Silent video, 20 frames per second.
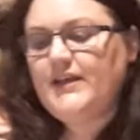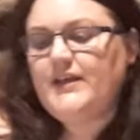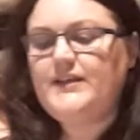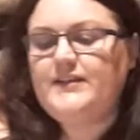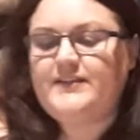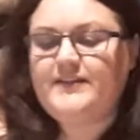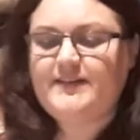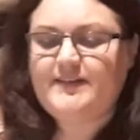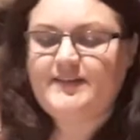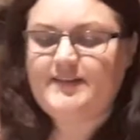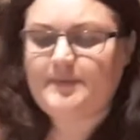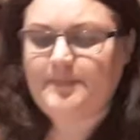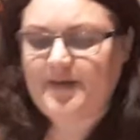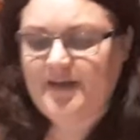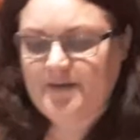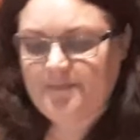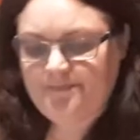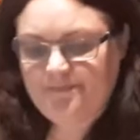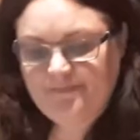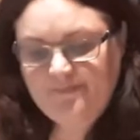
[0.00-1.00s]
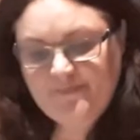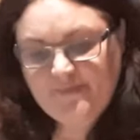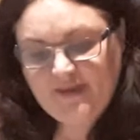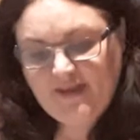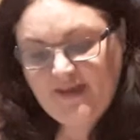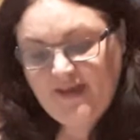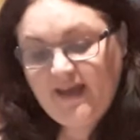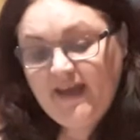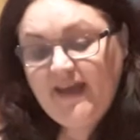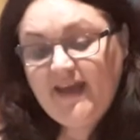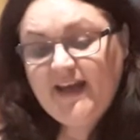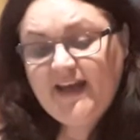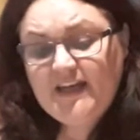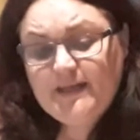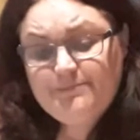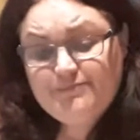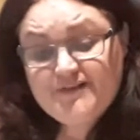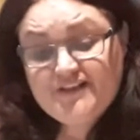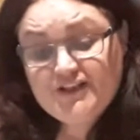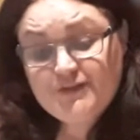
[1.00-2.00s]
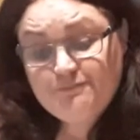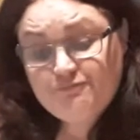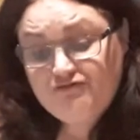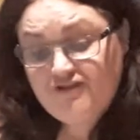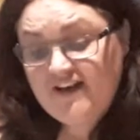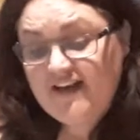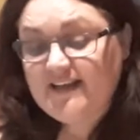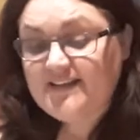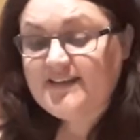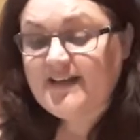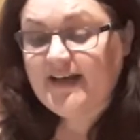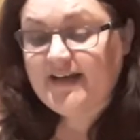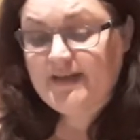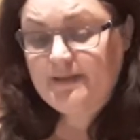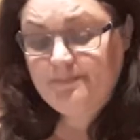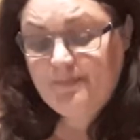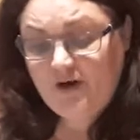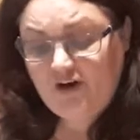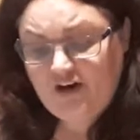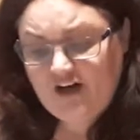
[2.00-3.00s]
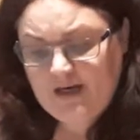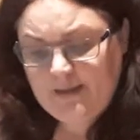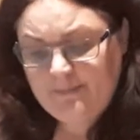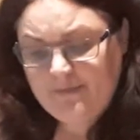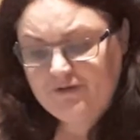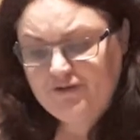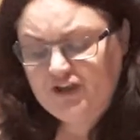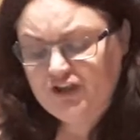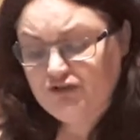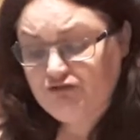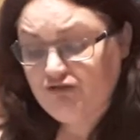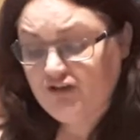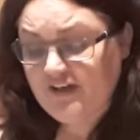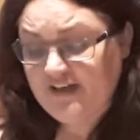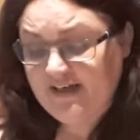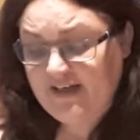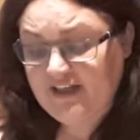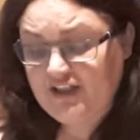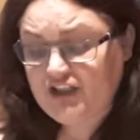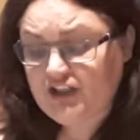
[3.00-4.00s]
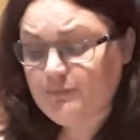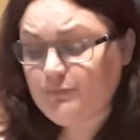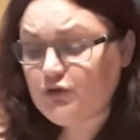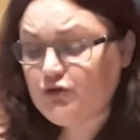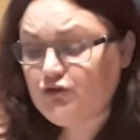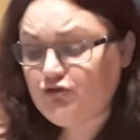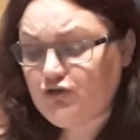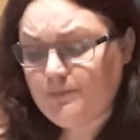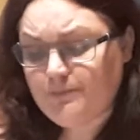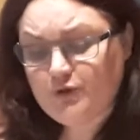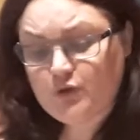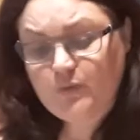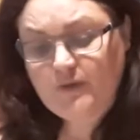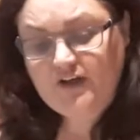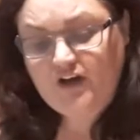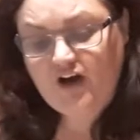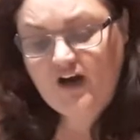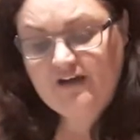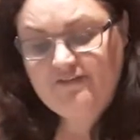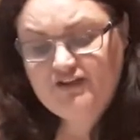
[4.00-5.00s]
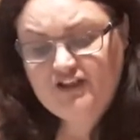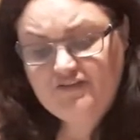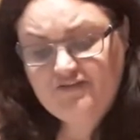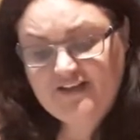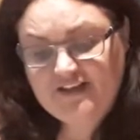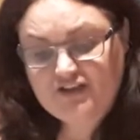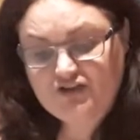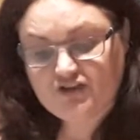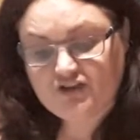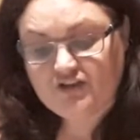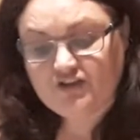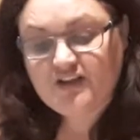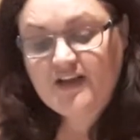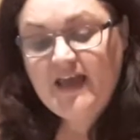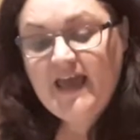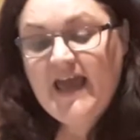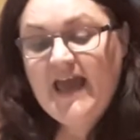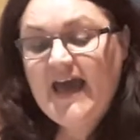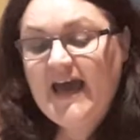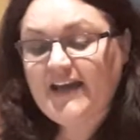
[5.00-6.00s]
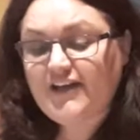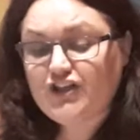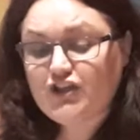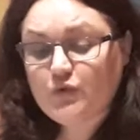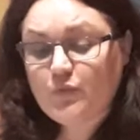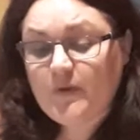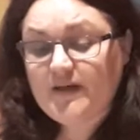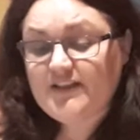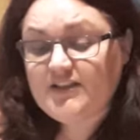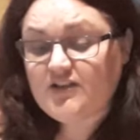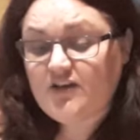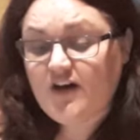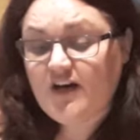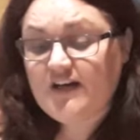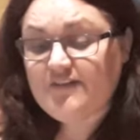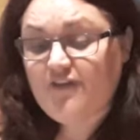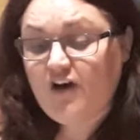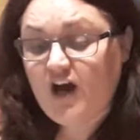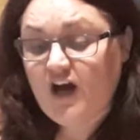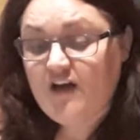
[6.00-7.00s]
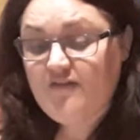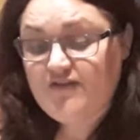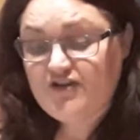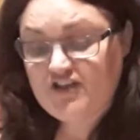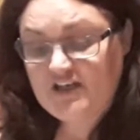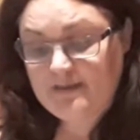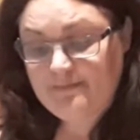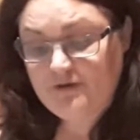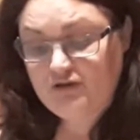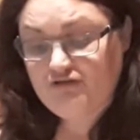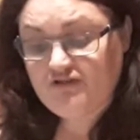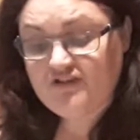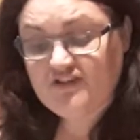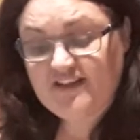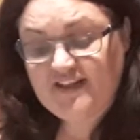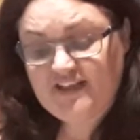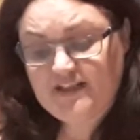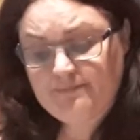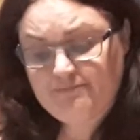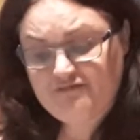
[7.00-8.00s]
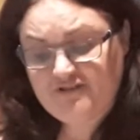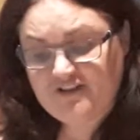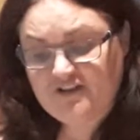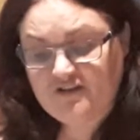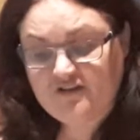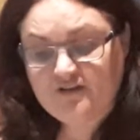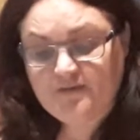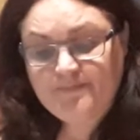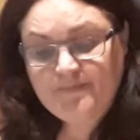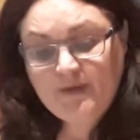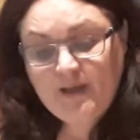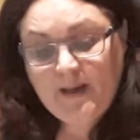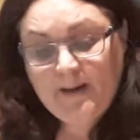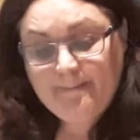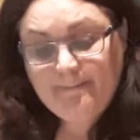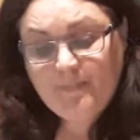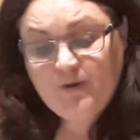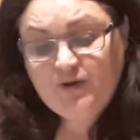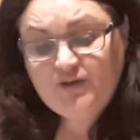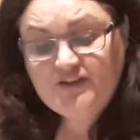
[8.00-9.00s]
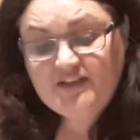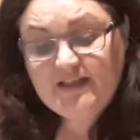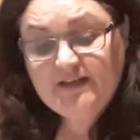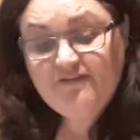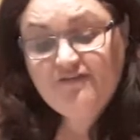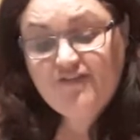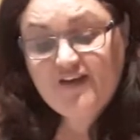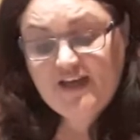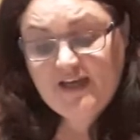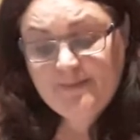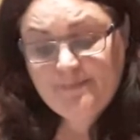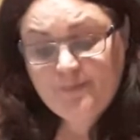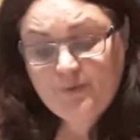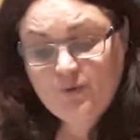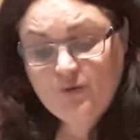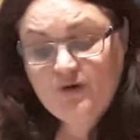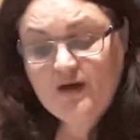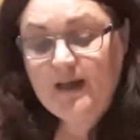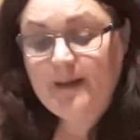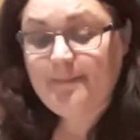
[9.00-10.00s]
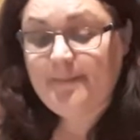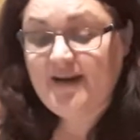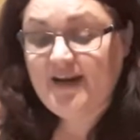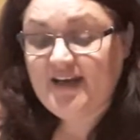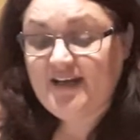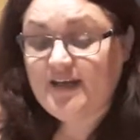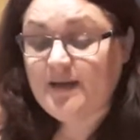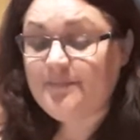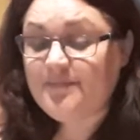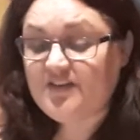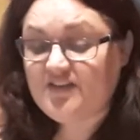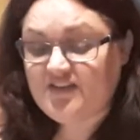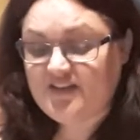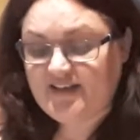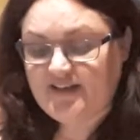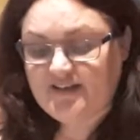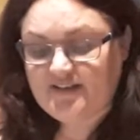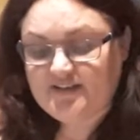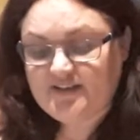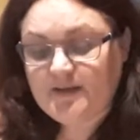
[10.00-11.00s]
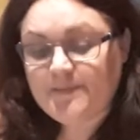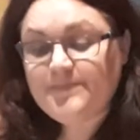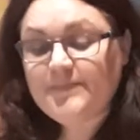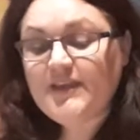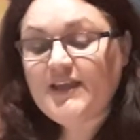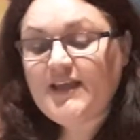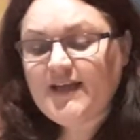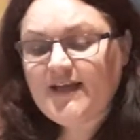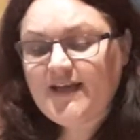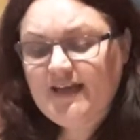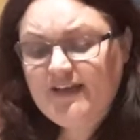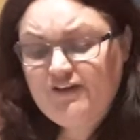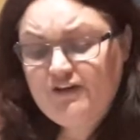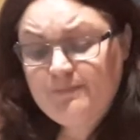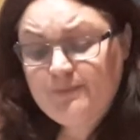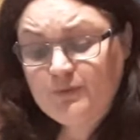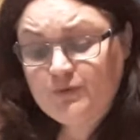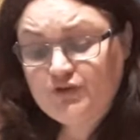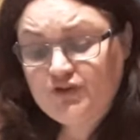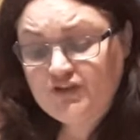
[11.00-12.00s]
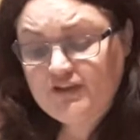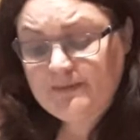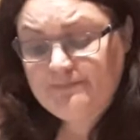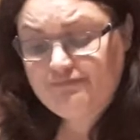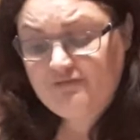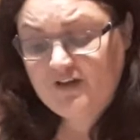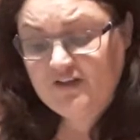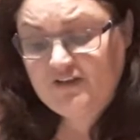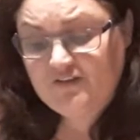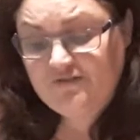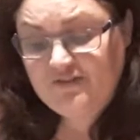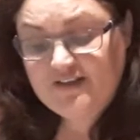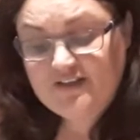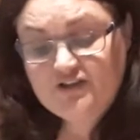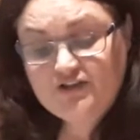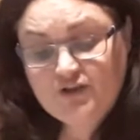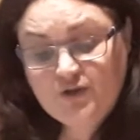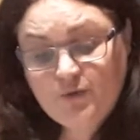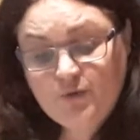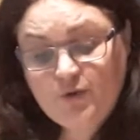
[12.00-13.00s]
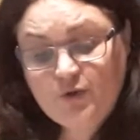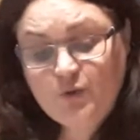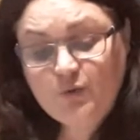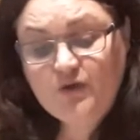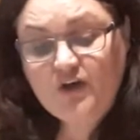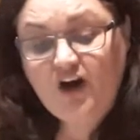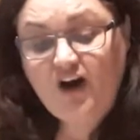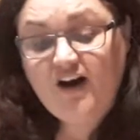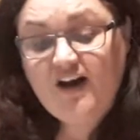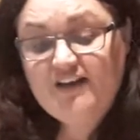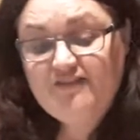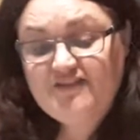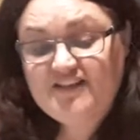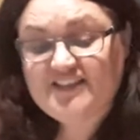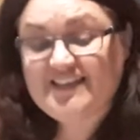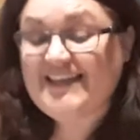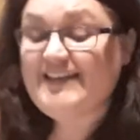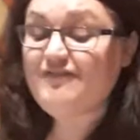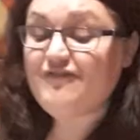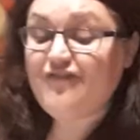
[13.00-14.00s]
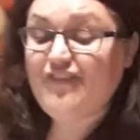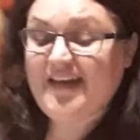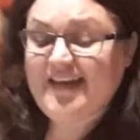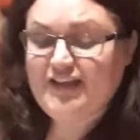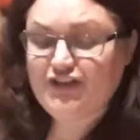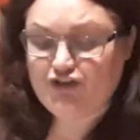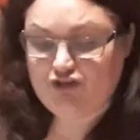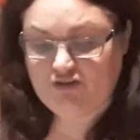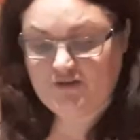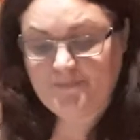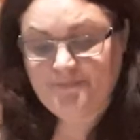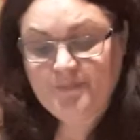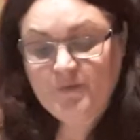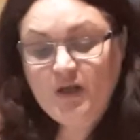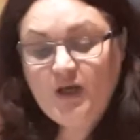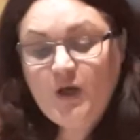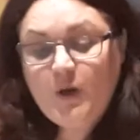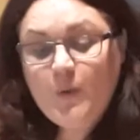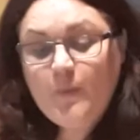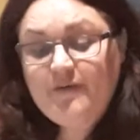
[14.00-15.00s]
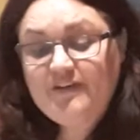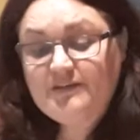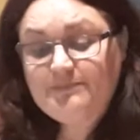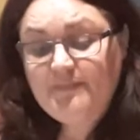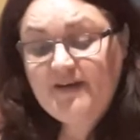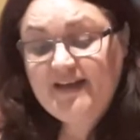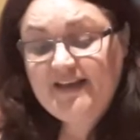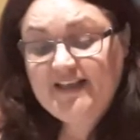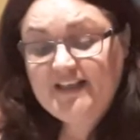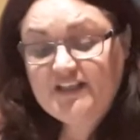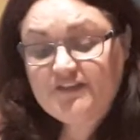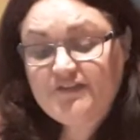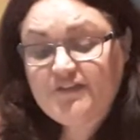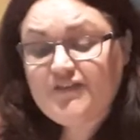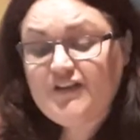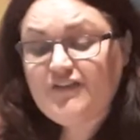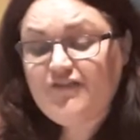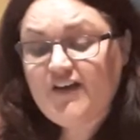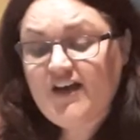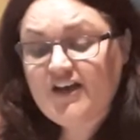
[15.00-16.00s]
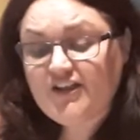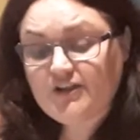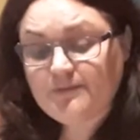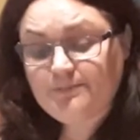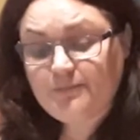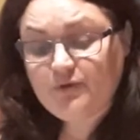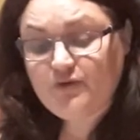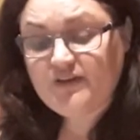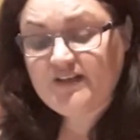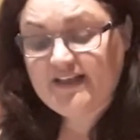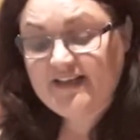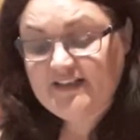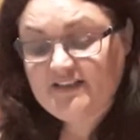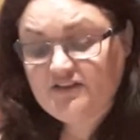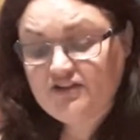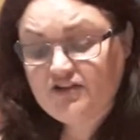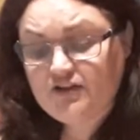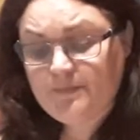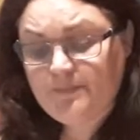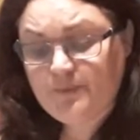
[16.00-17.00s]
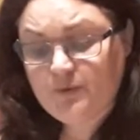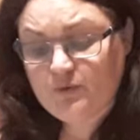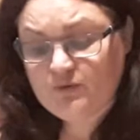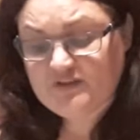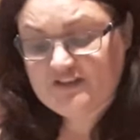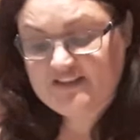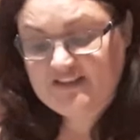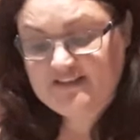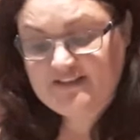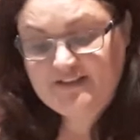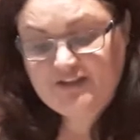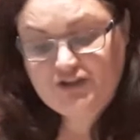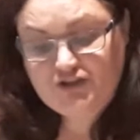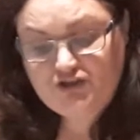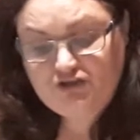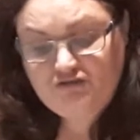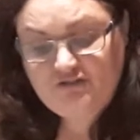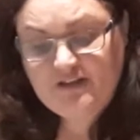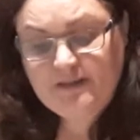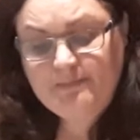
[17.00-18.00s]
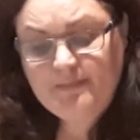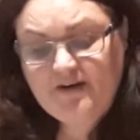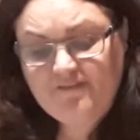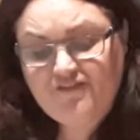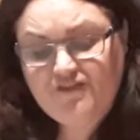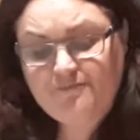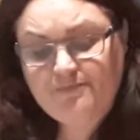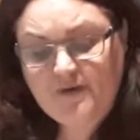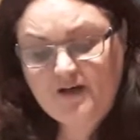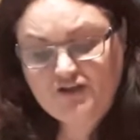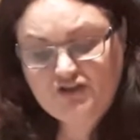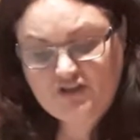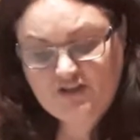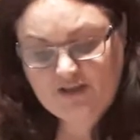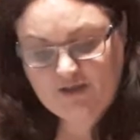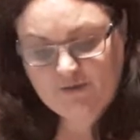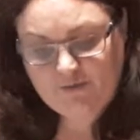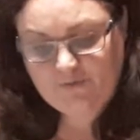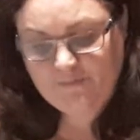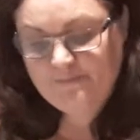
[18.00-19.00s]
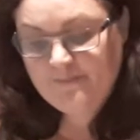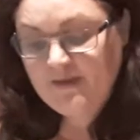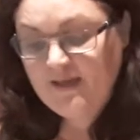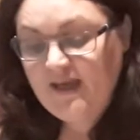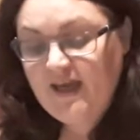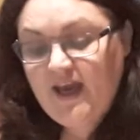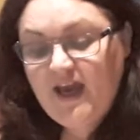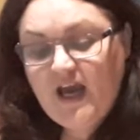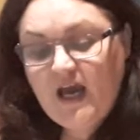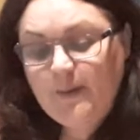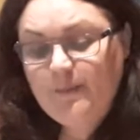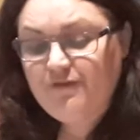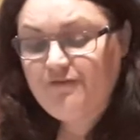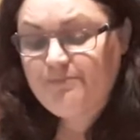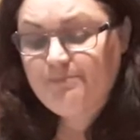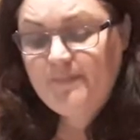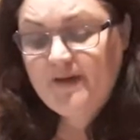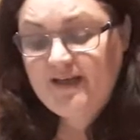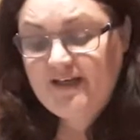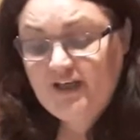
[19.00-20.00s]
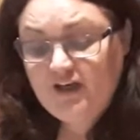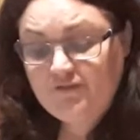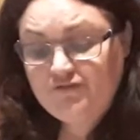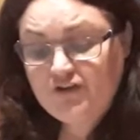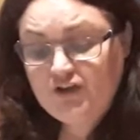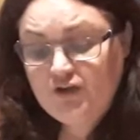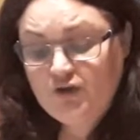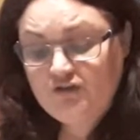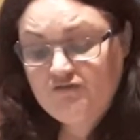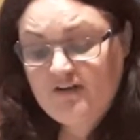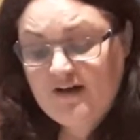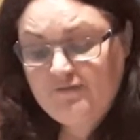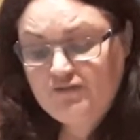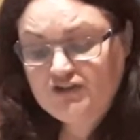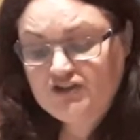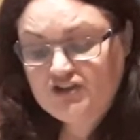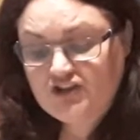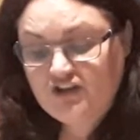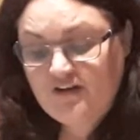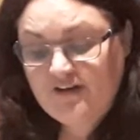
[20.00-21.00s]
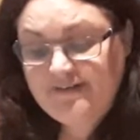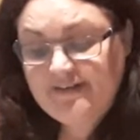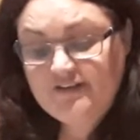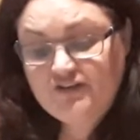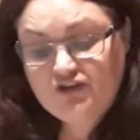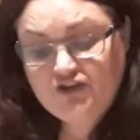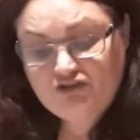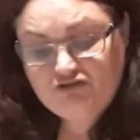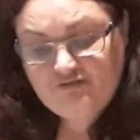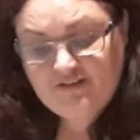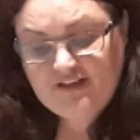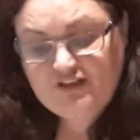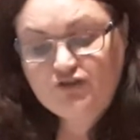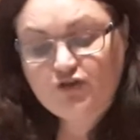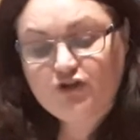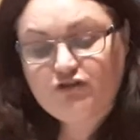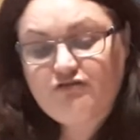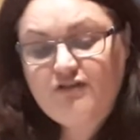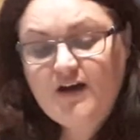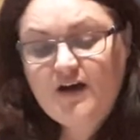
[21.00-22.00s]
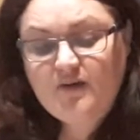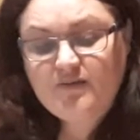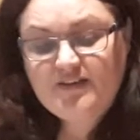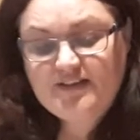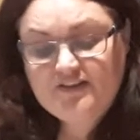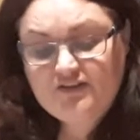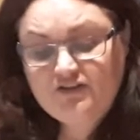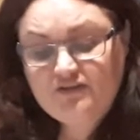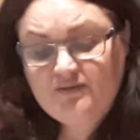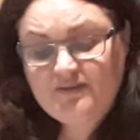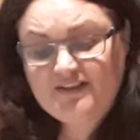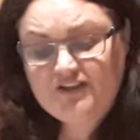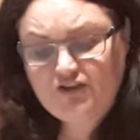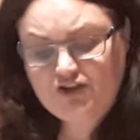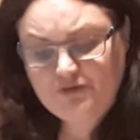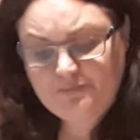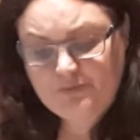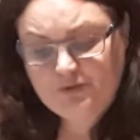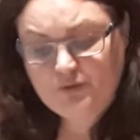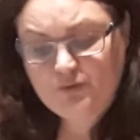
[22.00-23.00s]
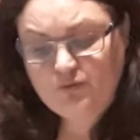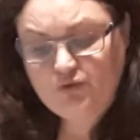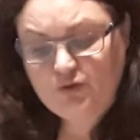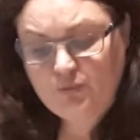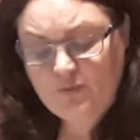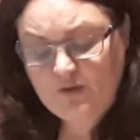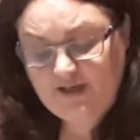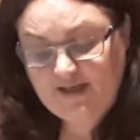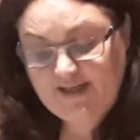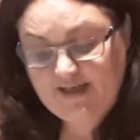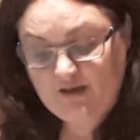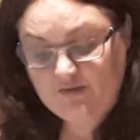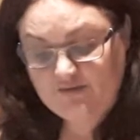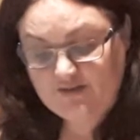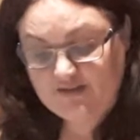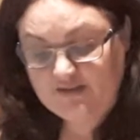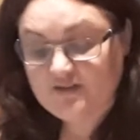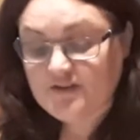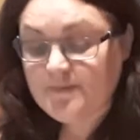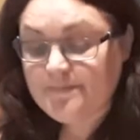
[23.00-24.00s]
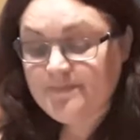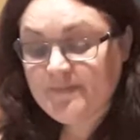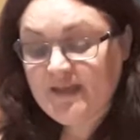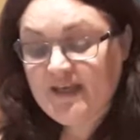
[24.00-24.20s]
This is the bit. In the British press and in Parliament, a strong connection was drawn between Irish evictions and the swelling tide of Irish immigrants into Britain, most of them very poor and many of them diseased. Liverpool took the brunt of this so-called Irish invasion, with as many as 50,000 pouring into the port city during the month of March alone, and with many of the new arrivals dying in the streets or crowding into its hospitals or workhouses.